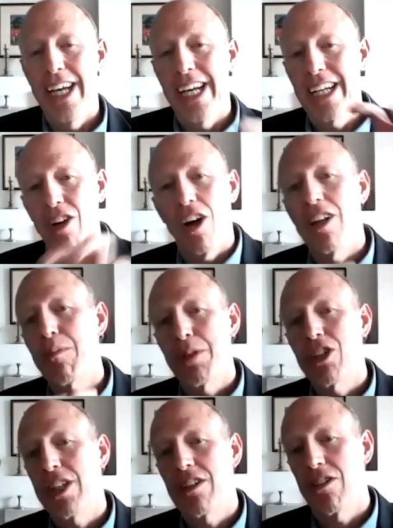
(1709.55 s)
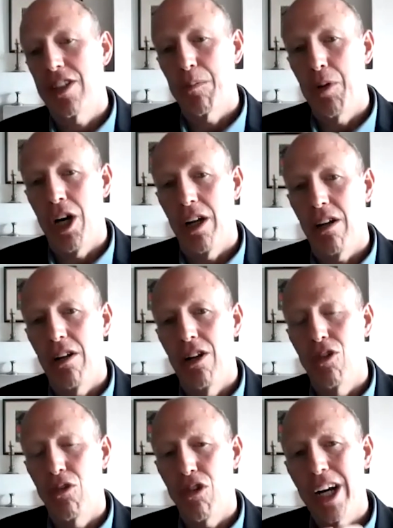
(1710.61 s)
and call a machine learning model
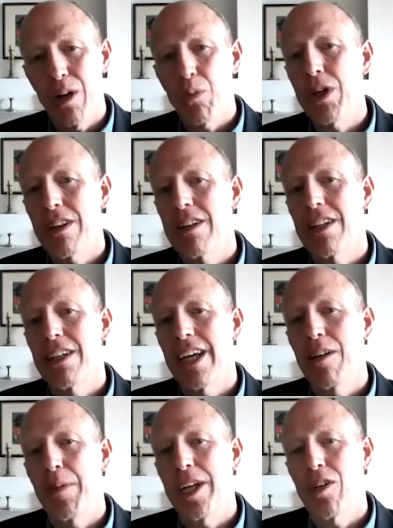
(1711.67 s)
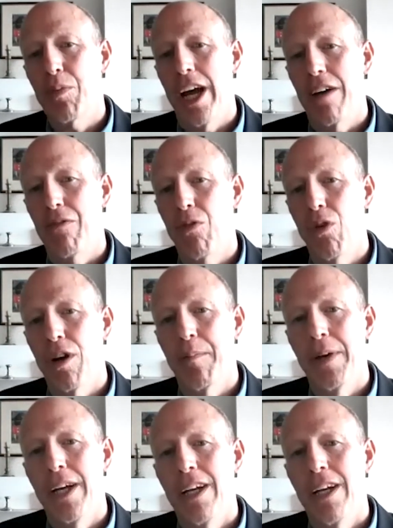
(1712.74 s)
right within the database platform